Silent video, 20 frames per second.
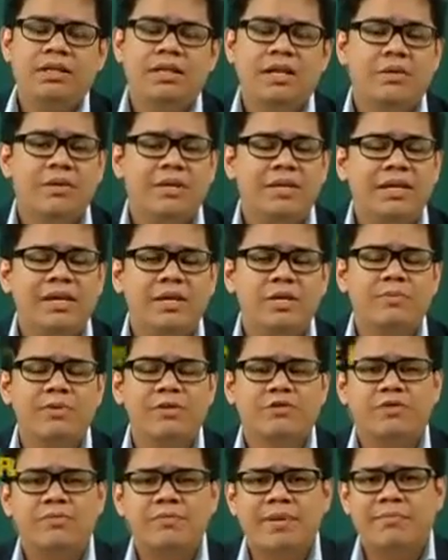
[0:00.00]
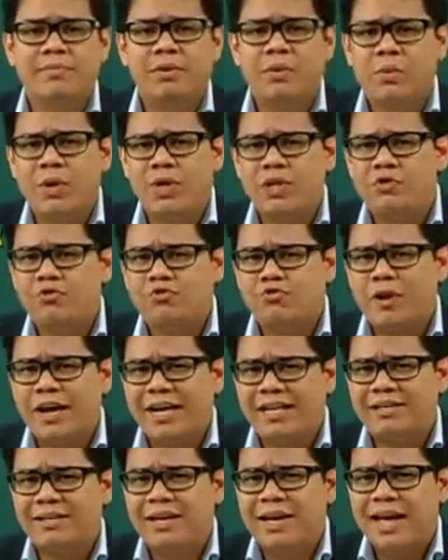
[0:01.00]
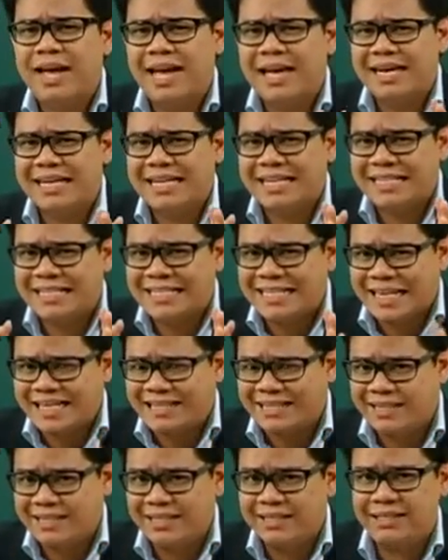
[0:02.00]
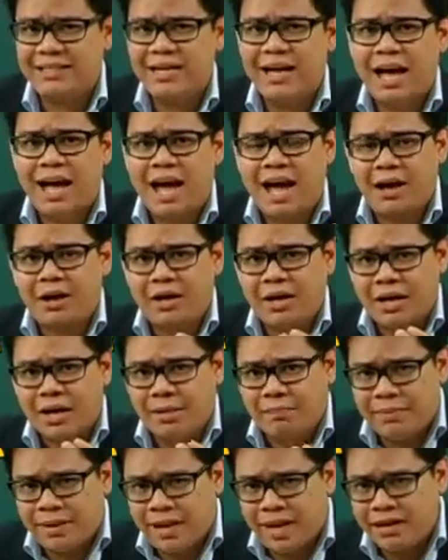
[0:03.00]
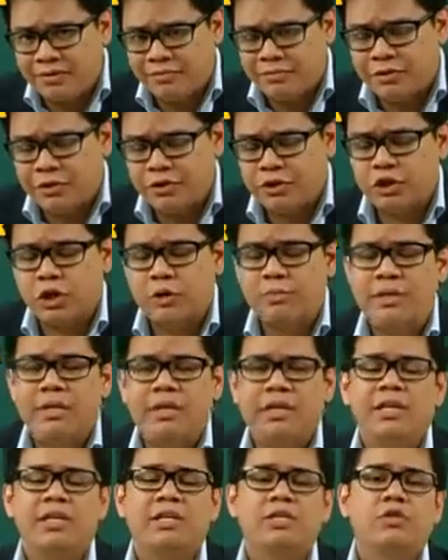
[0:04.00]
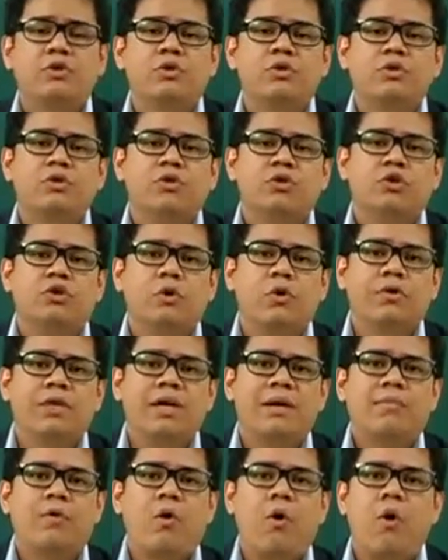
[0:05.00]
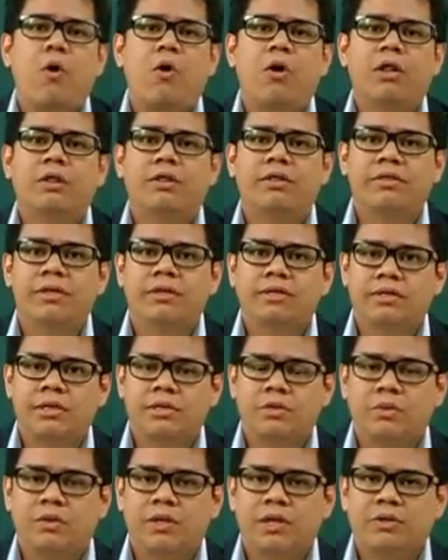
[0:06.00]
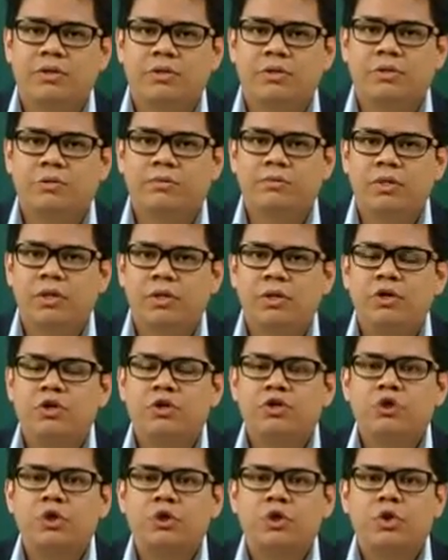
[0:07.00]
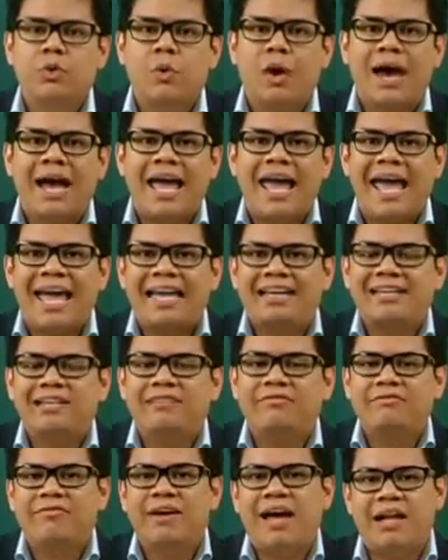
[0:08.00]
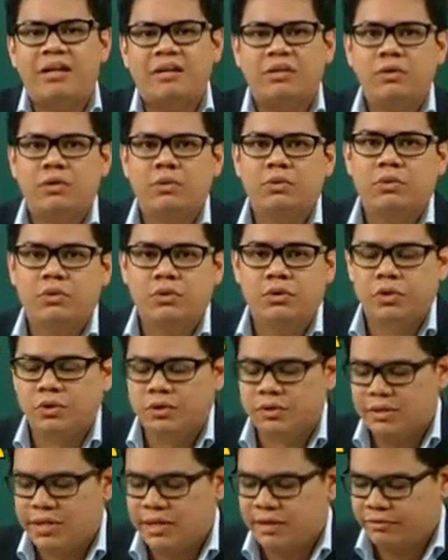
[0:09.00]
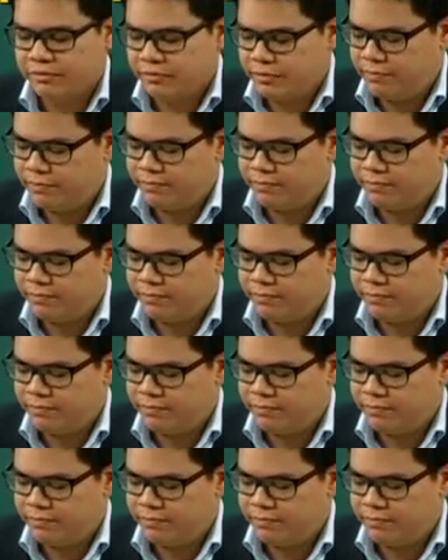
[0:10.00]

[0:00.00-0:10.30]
Now here you must remember when you write a letter applying for a job, it is good to show them all the things that you can do. So you are adding value to yourself.